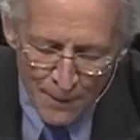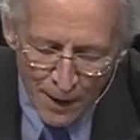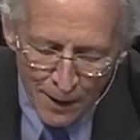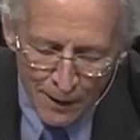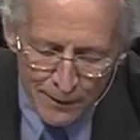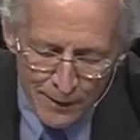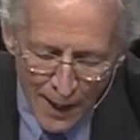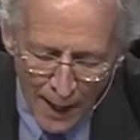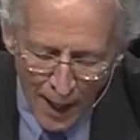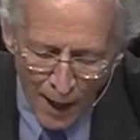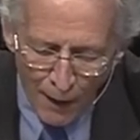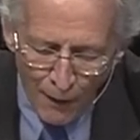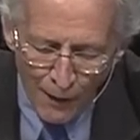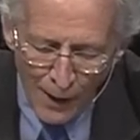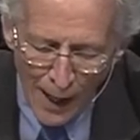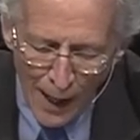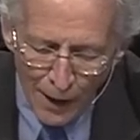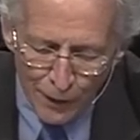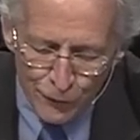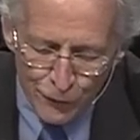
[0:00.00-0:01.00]
Now,
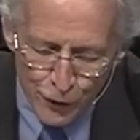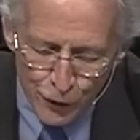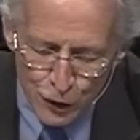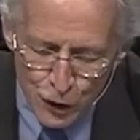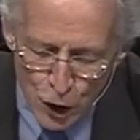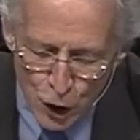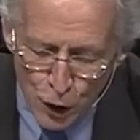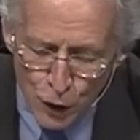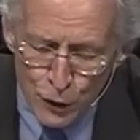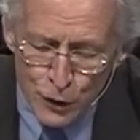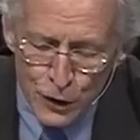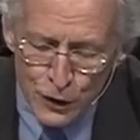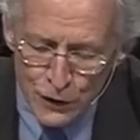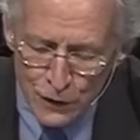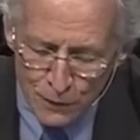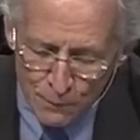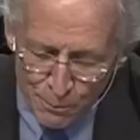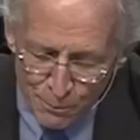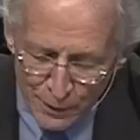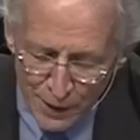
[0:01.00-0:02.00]
as the church
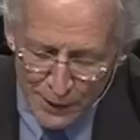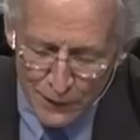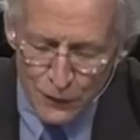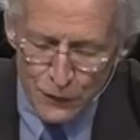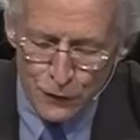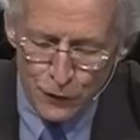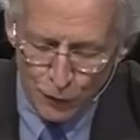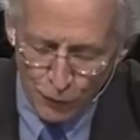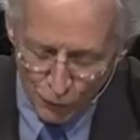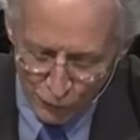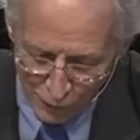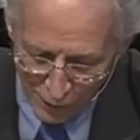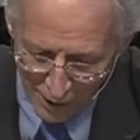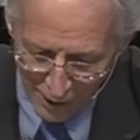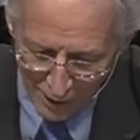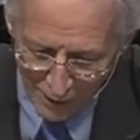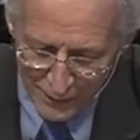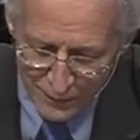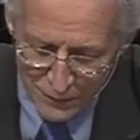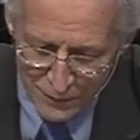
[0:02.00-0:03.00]
submits to
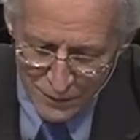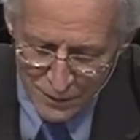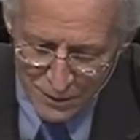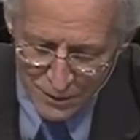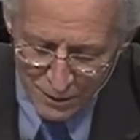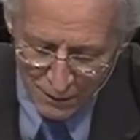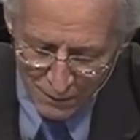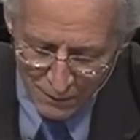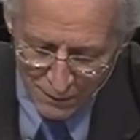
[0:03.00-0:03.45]
Christ,